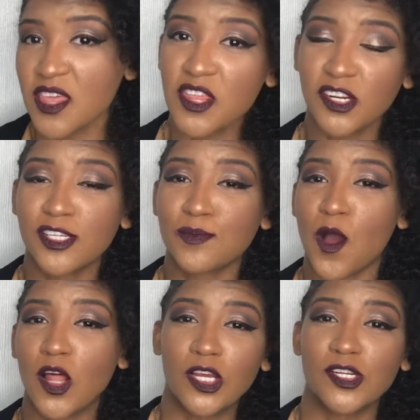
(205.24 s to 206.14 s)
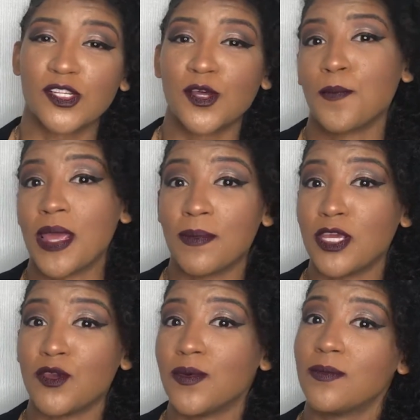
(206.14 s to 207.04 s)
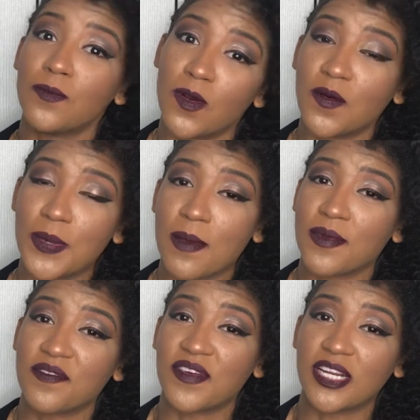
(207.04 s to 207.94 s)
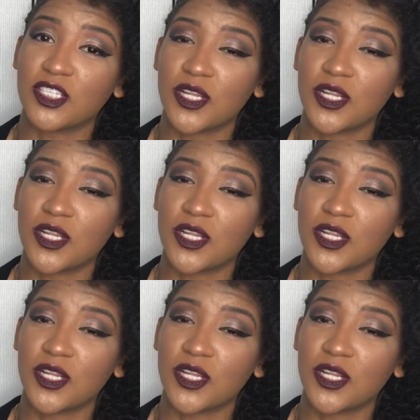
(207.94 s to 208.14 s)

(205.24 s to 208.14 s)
they're smaller, so maybe you will be able to finish